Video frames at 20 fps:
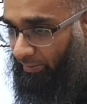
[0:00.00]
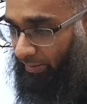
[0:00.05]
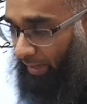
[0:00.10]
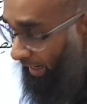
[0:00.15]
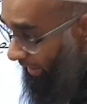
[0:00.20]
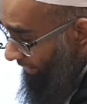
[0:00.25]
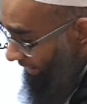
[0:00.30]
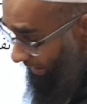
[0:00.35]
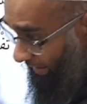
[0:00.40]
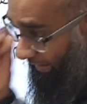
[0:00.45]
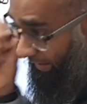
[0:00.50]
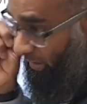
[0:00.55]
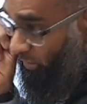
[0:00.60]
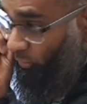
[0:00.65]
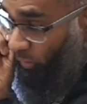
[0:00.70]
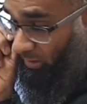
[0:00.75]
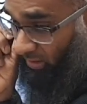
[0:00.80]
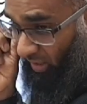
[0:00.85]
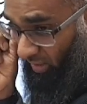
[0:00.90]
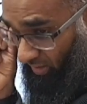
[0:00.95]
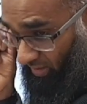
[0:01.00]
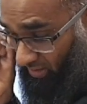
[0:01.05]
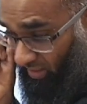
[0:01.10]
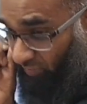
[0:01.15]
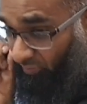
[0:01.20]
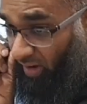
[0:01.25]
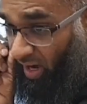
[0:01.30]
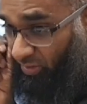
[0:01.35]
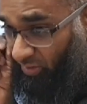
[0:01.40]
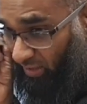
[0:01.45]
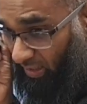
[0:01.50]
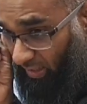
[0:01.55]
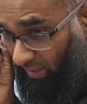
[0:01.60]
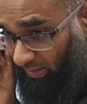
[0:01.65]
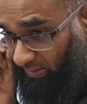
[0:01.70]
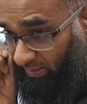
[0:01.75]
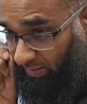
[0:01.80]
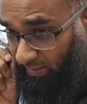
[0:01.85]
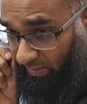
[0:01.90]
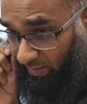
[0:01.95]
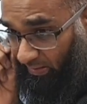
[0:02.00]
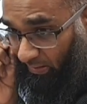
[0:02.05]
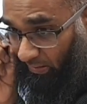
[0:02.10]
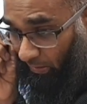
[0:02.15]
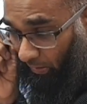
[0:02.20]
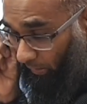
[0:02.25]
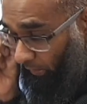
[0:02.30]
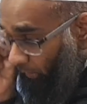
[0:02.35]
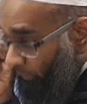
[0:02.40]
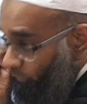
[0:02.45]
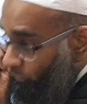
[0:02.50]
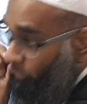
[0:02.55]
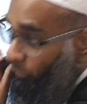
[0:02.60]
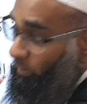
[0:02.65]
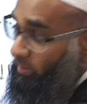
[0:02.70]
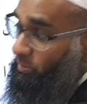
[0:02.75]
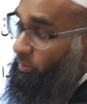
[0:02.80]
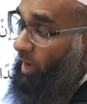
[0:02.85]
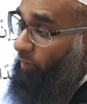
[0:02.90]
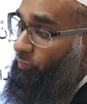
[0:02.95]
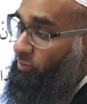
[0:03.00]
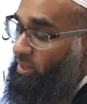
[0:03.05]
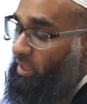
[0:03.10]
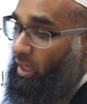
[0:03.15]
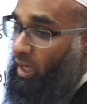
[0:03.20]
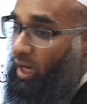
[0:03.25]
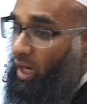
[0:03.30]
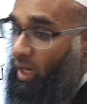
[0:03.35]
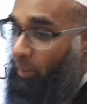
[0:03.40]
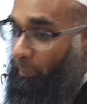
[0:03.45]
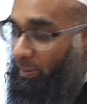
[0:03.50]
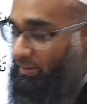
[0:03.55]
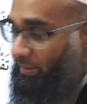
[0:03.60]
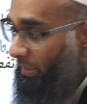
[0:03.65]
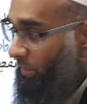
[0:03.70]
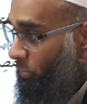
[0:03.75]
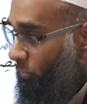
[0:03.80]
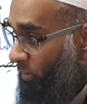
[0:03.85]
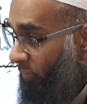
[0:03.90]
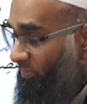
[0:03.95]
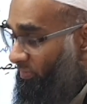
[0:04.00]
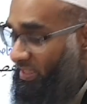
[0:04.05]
Directly. Is there fasila? No. So you have to say qamat hindun.